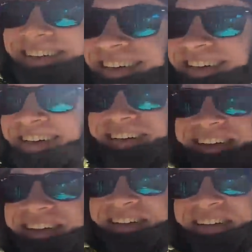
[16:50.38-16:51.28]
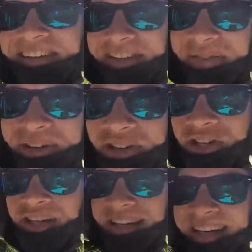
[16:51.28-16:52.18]
I don't know, I just wanted to
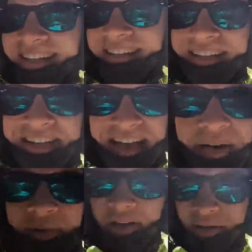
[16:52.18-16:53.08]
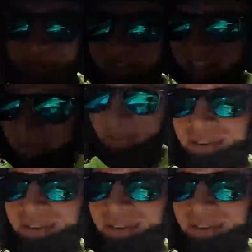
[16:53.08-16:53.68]
share that. It's happened a couple of times